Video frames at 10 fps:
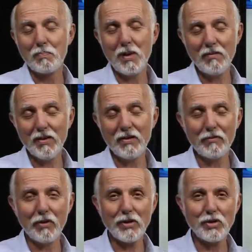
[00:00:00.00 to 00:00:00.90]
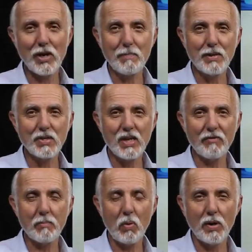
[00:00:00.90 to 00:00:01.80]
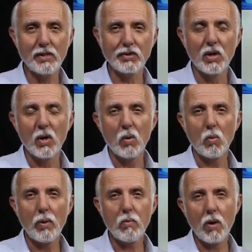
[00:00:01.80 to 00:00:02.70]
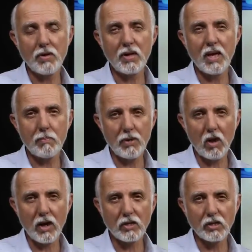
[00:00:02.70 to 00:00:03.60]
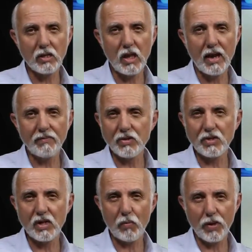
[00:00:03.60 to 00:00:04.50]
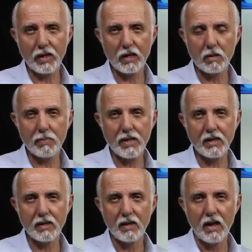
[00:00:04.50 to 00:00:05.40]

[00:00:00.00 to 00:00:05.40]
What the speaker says: maybe even a very shapely 7 points, we want to keep the auction alive to see if we can compete.